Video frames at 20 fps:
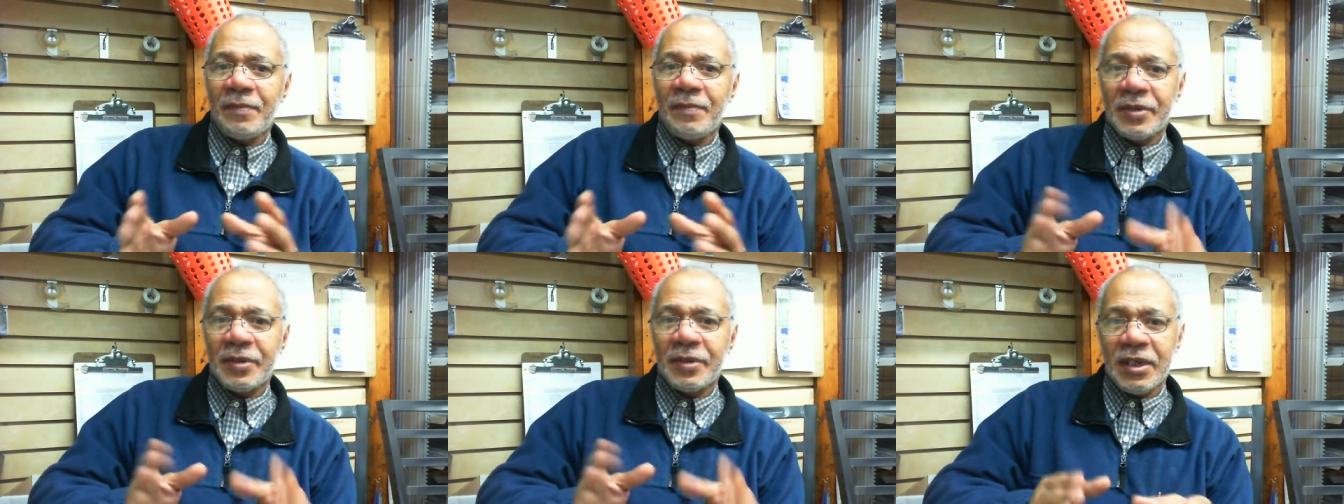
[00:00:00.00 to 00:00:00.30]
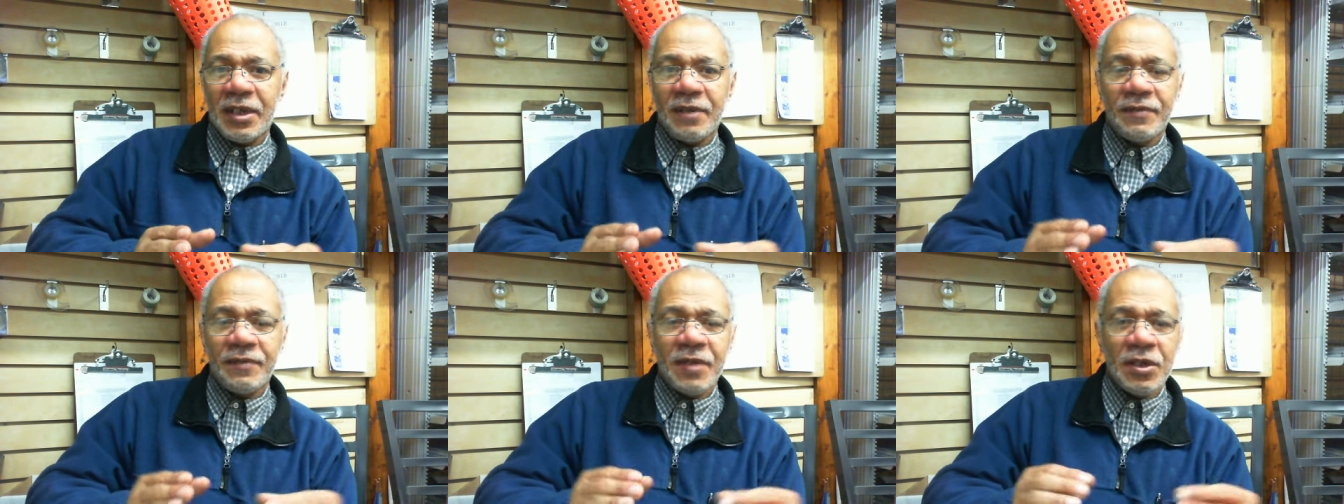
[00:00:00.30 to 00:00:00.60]

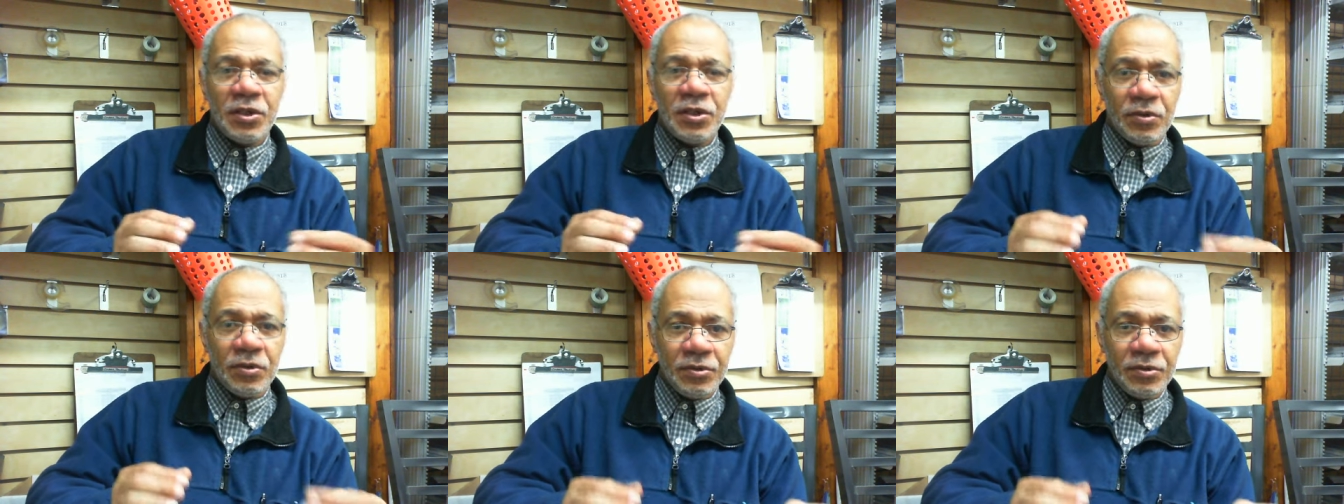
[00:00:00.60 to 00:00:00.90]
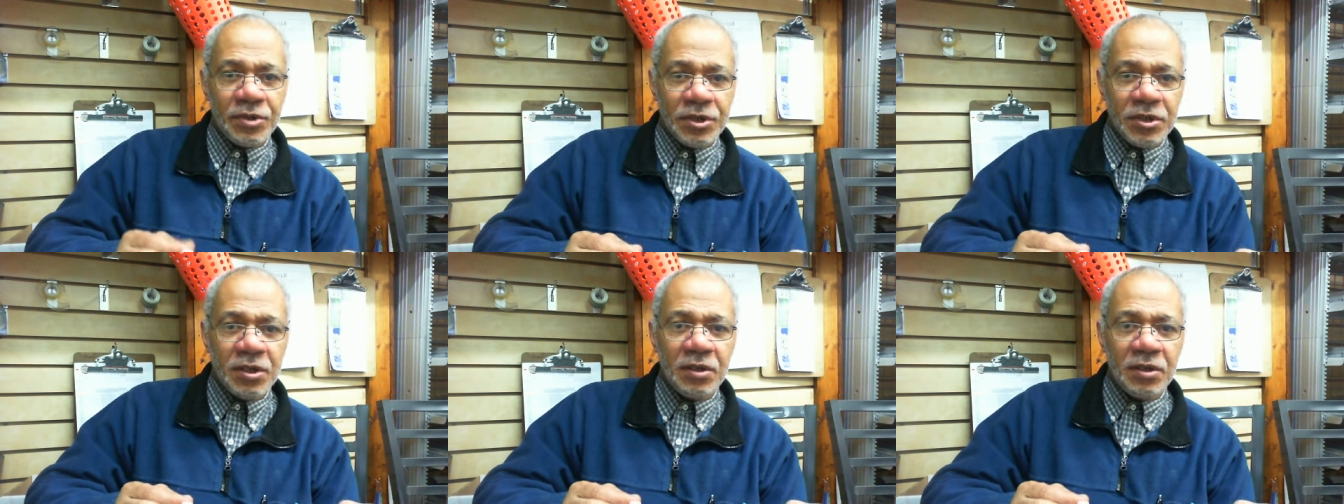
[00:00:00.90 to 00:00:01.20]
believe that you
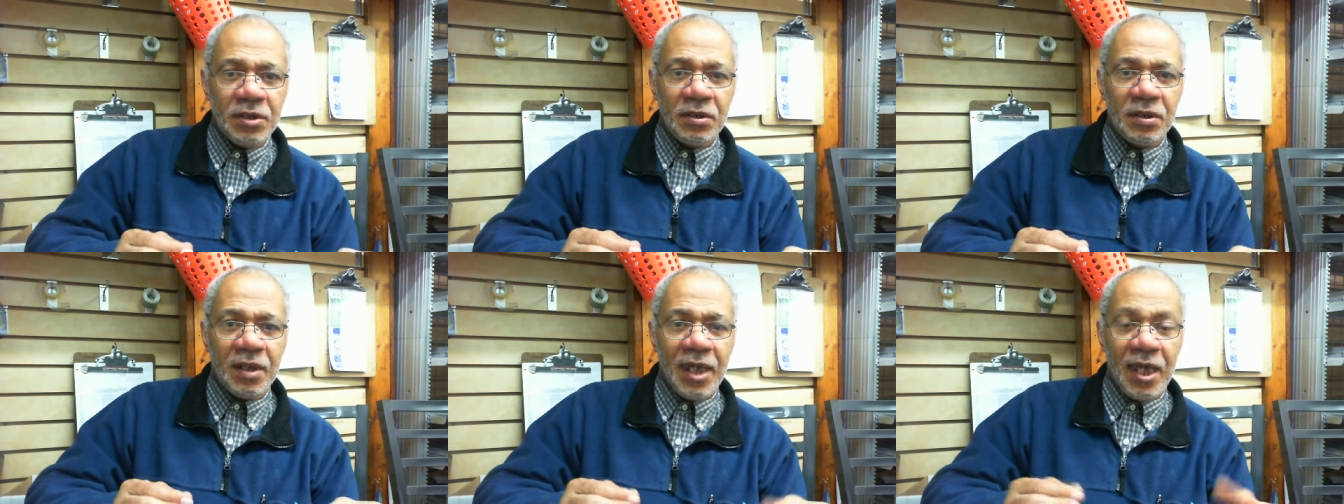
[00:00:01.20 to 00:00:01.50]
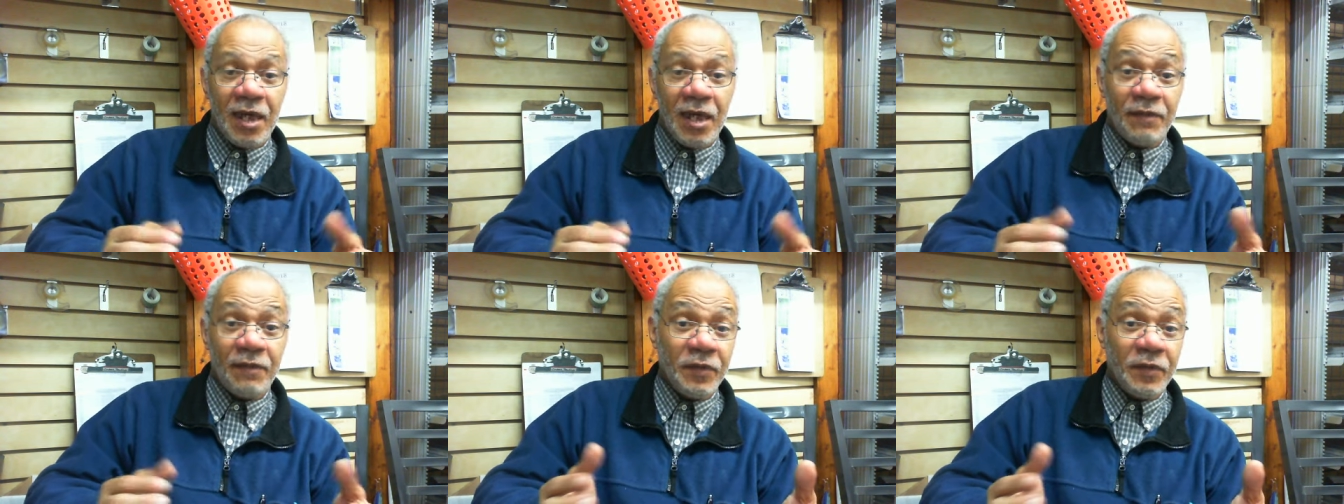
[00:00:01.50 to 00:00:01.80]
should
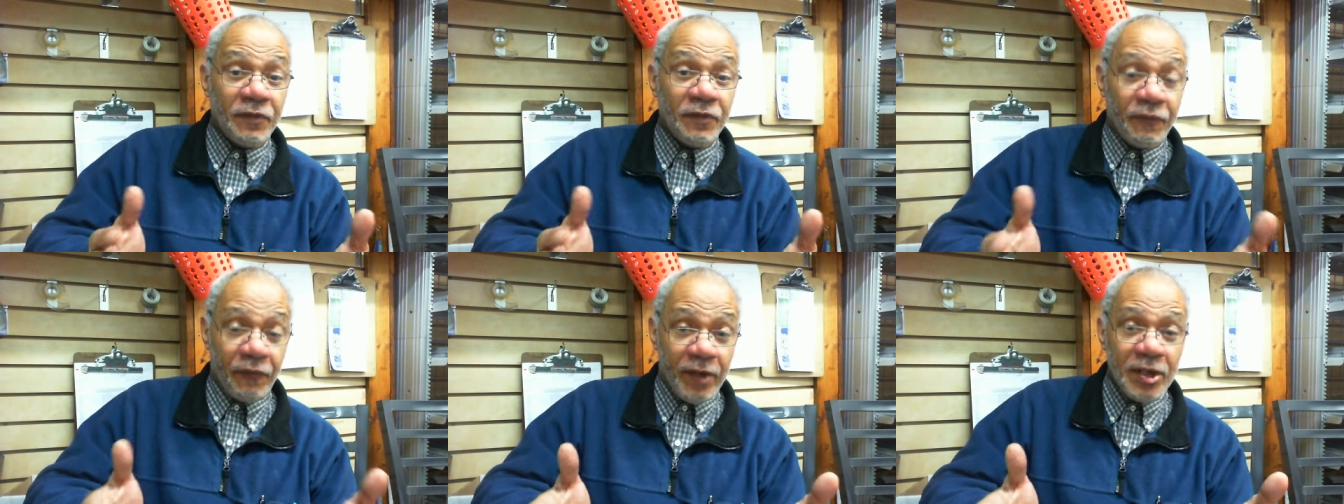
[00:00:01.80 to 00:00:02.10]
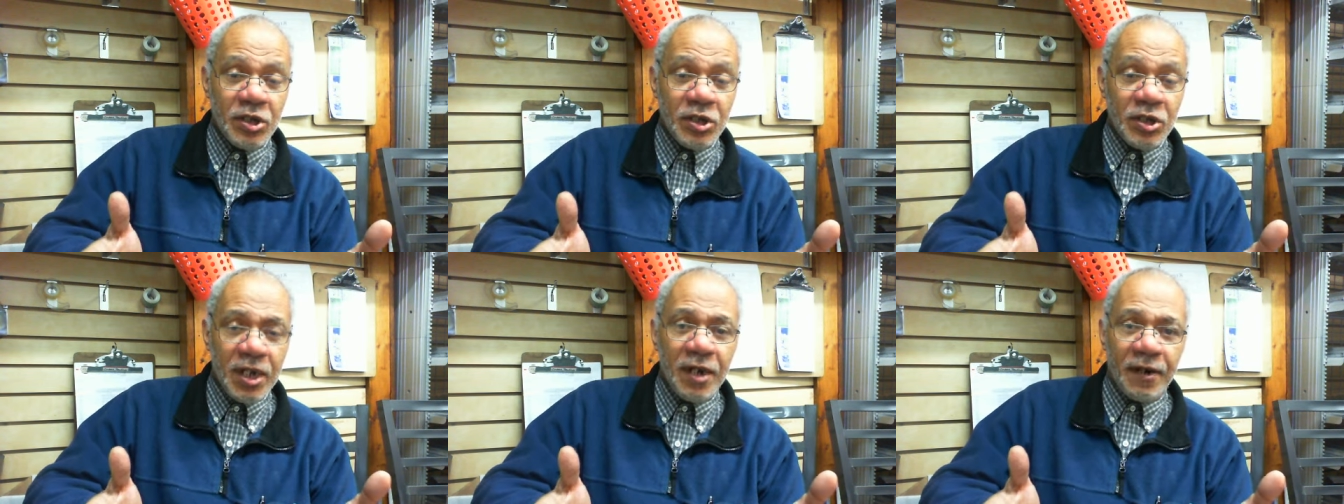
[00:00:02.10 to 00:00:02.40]
have
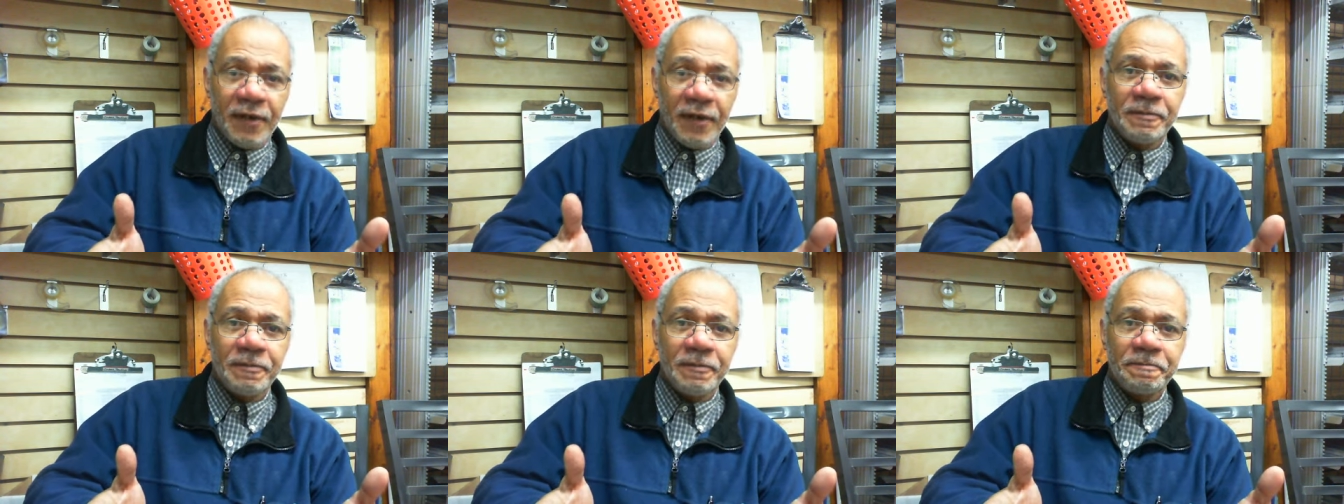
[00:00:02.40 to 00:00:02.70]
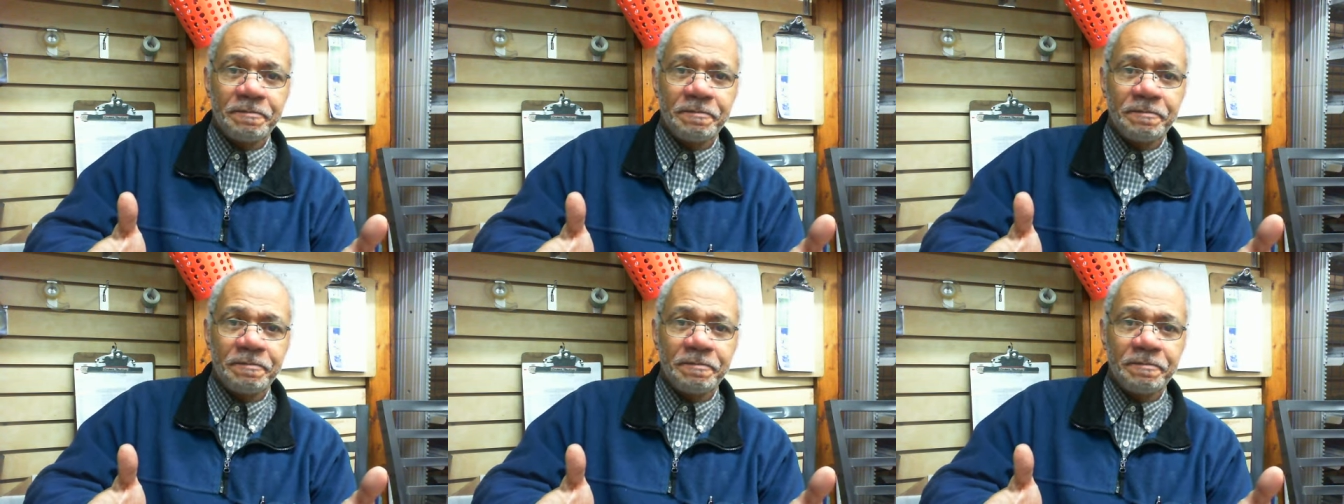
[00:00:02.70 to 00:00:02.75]
fresh air.